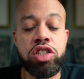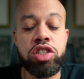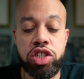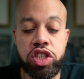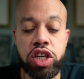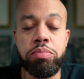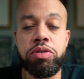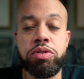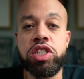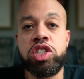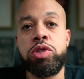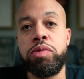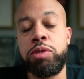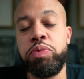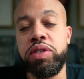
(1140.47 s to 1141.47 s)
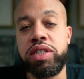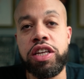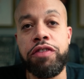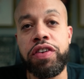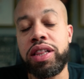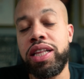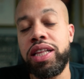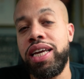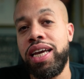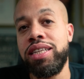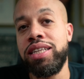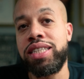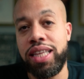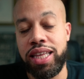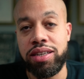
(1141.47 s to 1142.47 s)
to jump just specifically
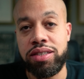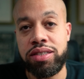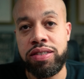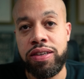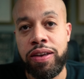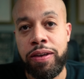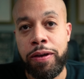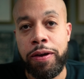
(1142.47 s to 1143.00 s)
into this,